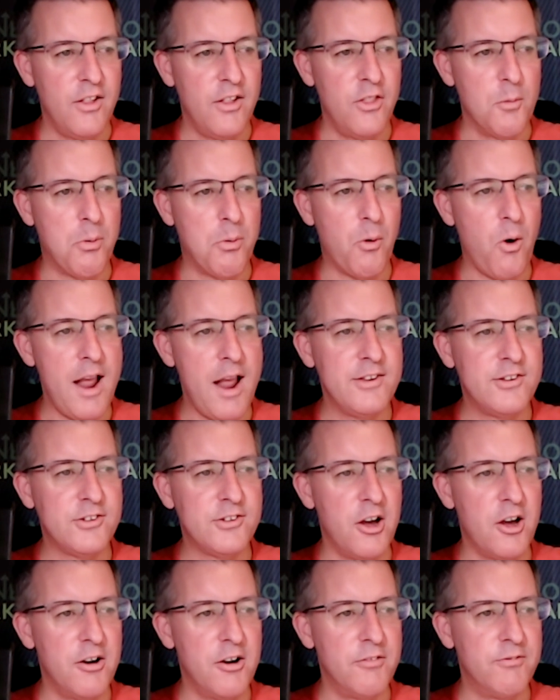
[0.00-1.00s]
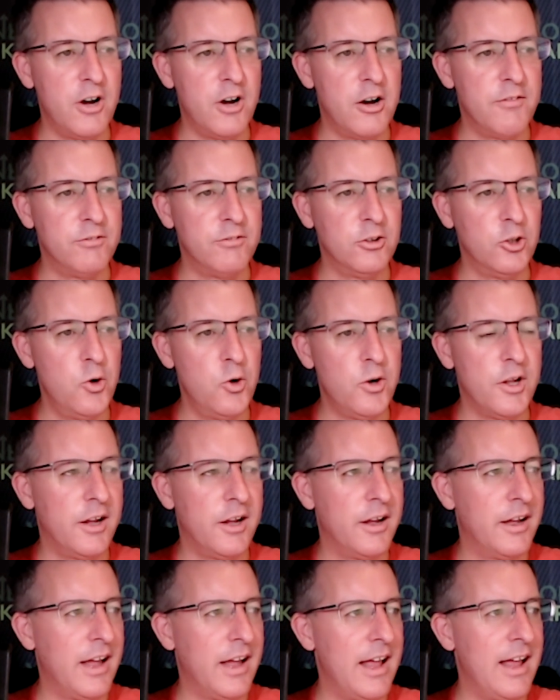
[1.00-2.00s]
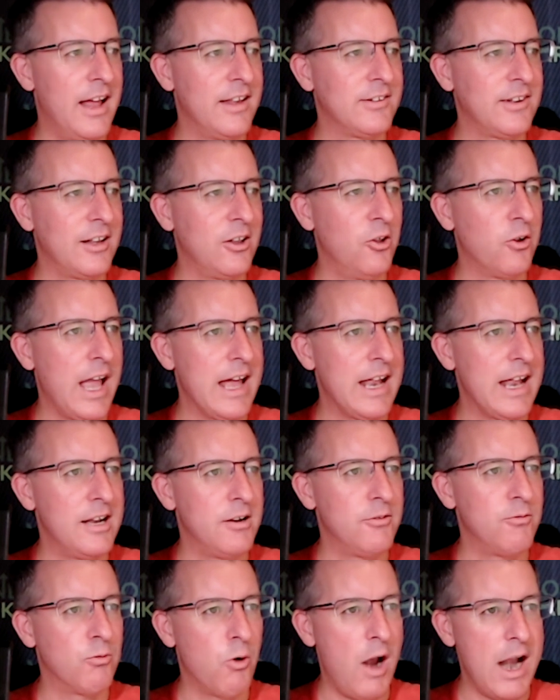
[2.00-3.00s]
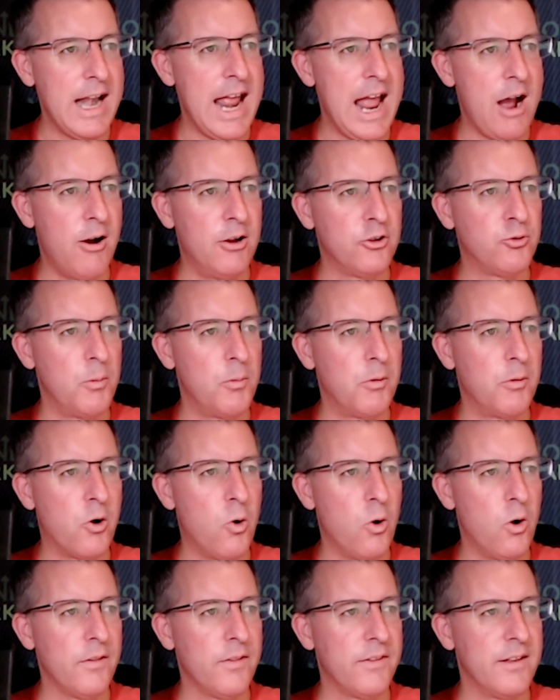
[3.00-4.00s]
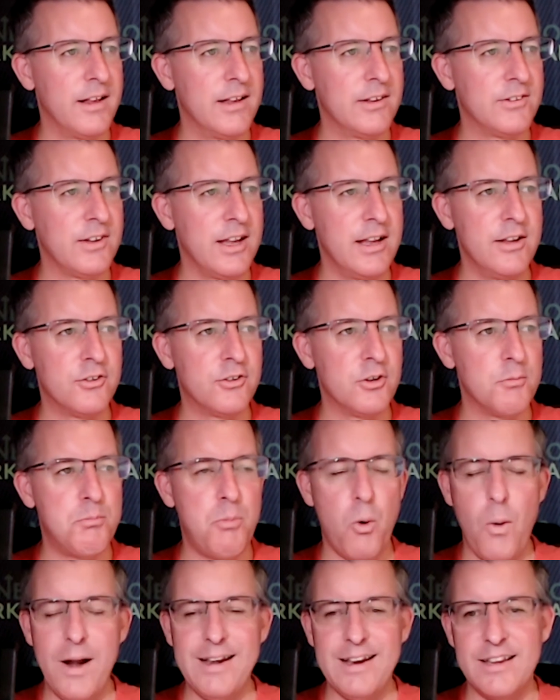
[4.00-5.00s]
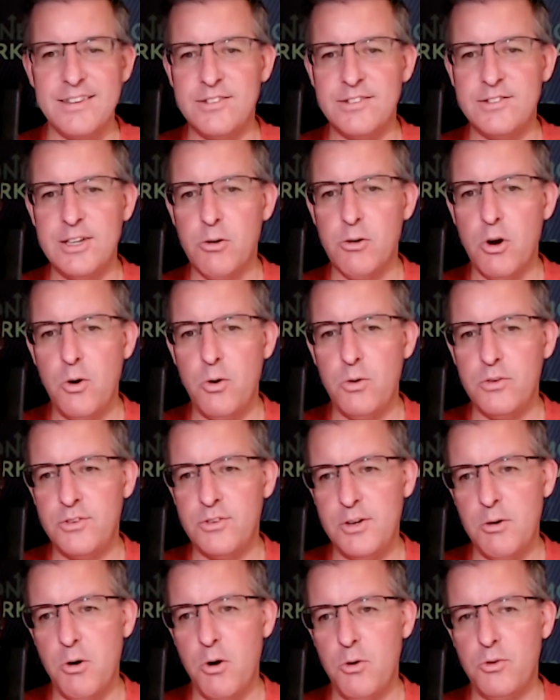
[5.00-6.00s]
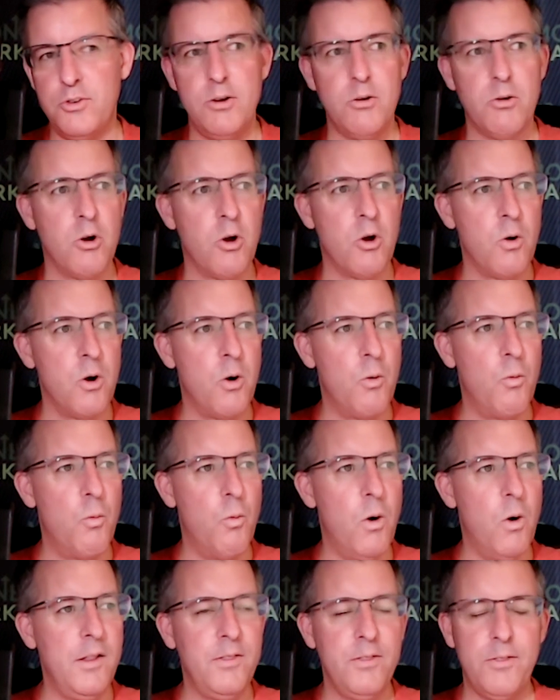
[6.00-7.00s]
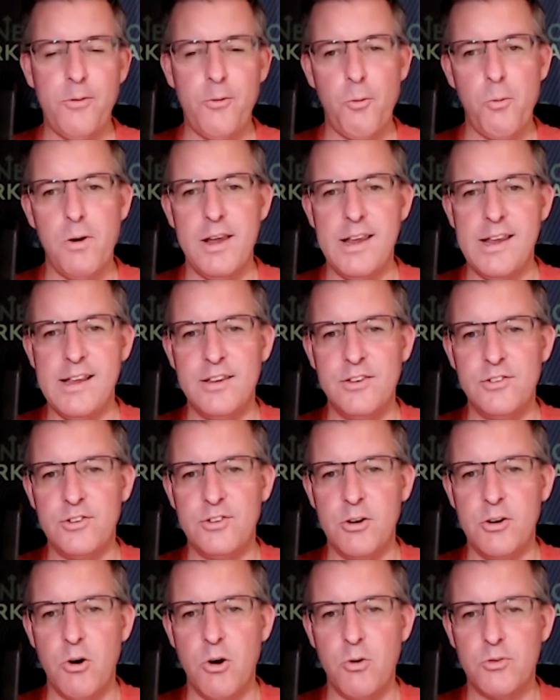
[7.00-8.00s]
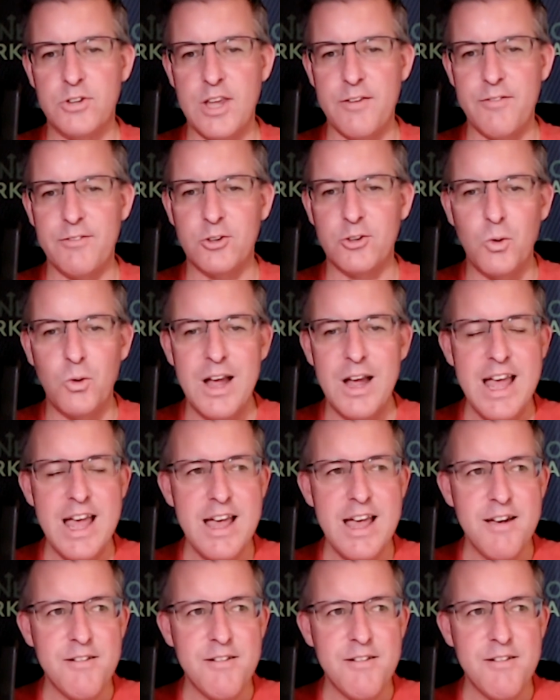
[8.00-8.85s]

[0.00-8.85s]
the price of of Luna, as I look at it right now as we record this, is 0.0001307. So